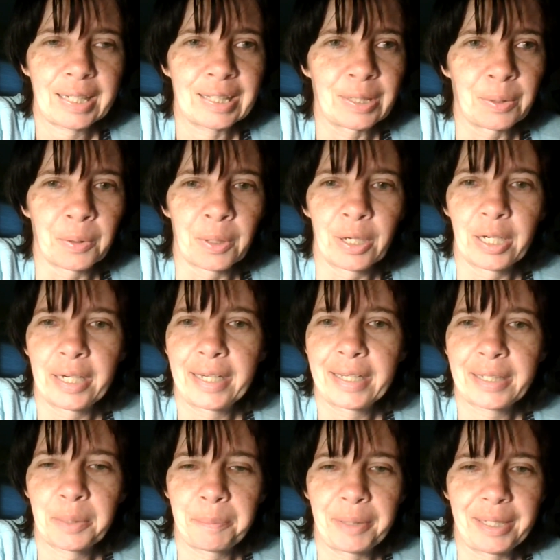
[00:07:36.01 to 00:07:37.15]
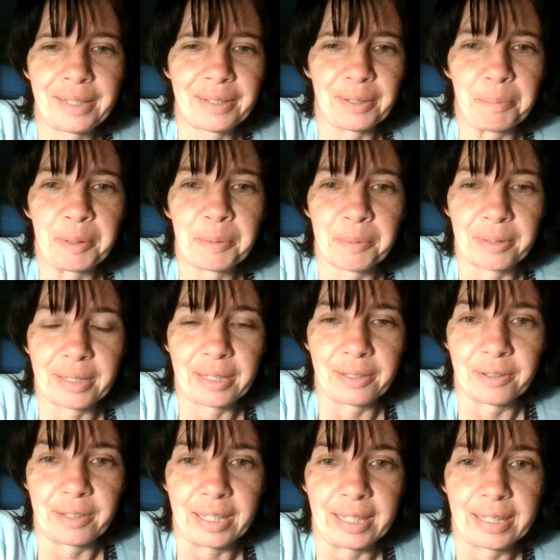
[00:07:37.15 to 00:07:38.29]
Or it could be really
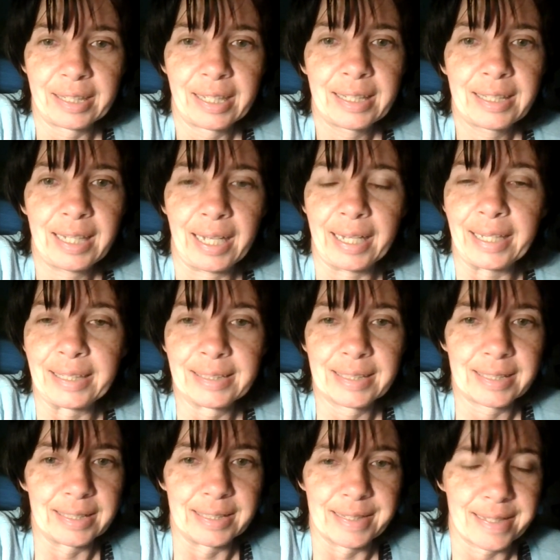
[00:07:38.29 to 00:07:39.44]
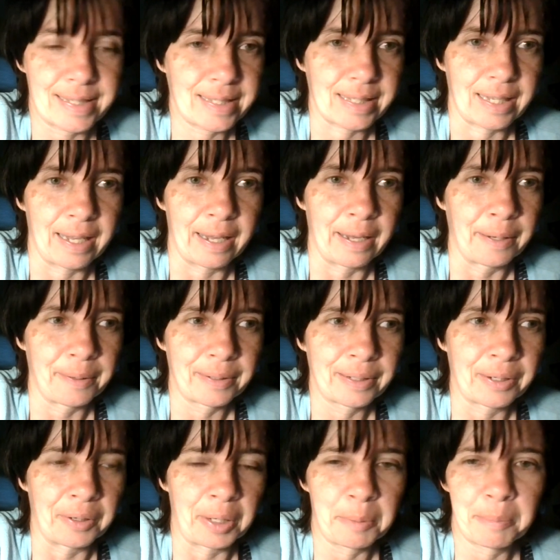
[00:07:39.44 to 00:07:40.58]
nerdy. Kindness,
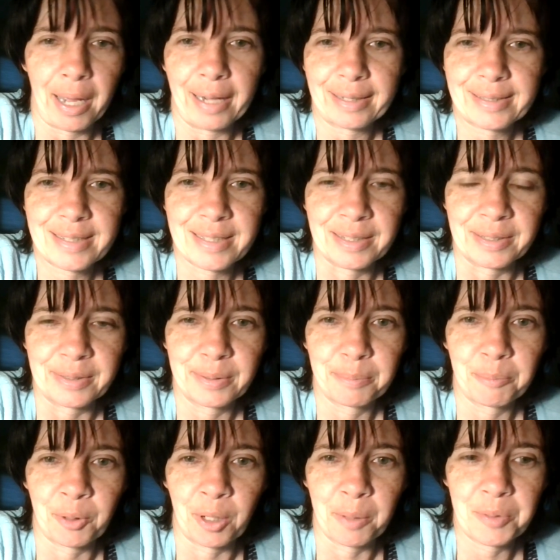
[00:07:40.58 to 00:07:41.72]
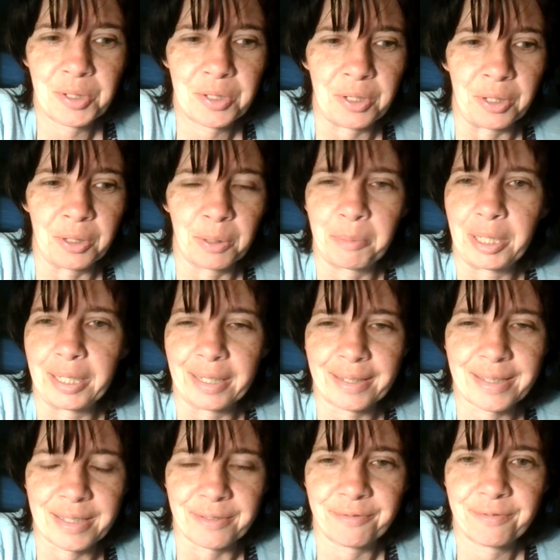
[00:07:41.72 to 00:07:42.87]
going back to more obscure
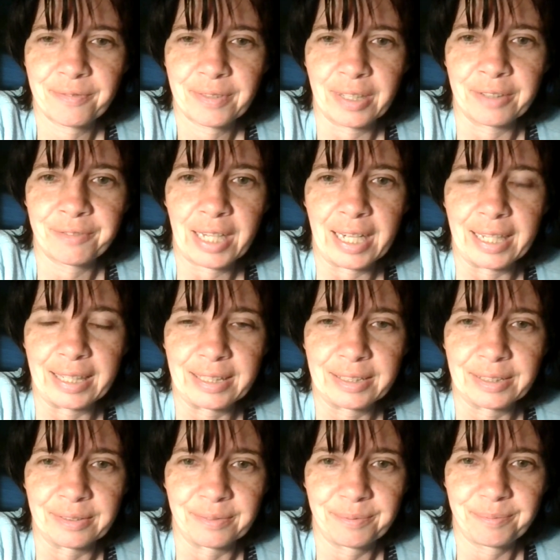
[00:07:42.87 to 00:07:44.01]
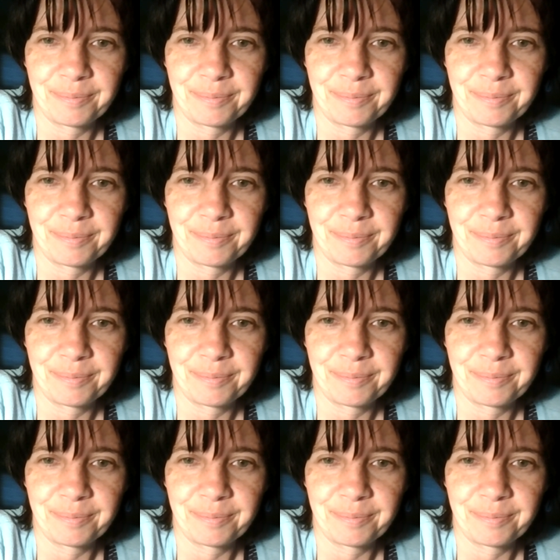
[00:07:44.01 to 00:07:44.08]
meanings of kind,